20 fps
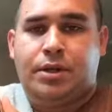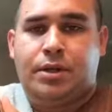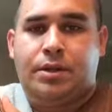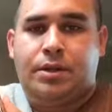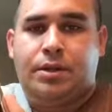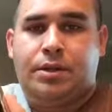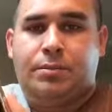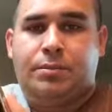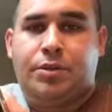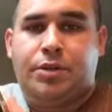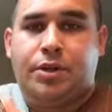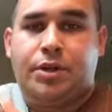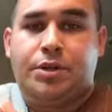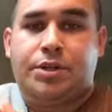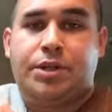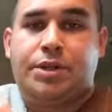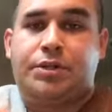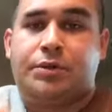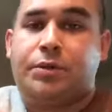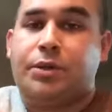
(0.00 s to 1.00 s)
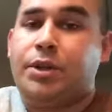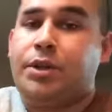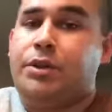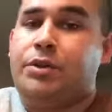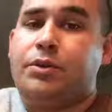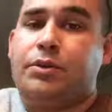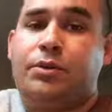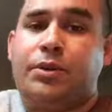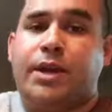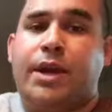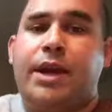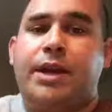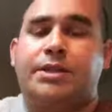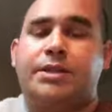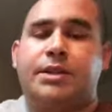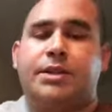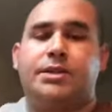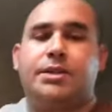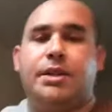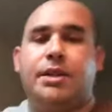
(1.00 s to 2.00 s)
And you push. It's a really cool
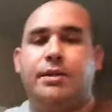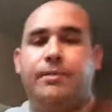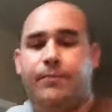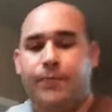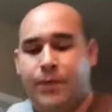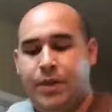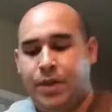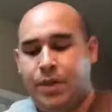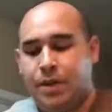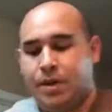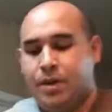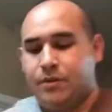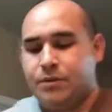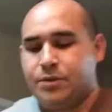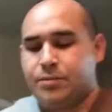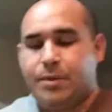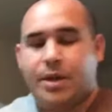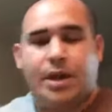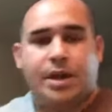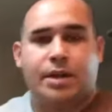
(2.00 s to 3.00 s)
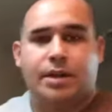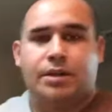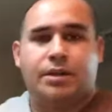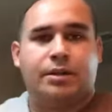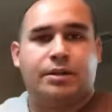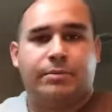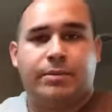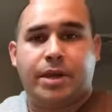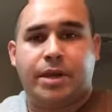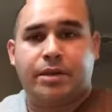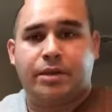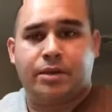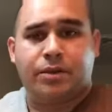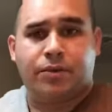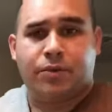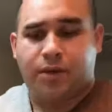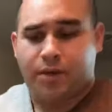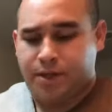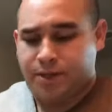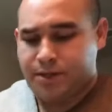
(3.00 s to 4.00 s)
gadget. Like I said, it was made in the
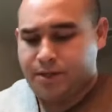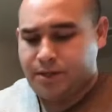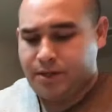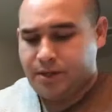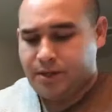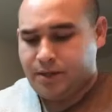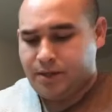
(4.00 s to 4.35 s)
20s.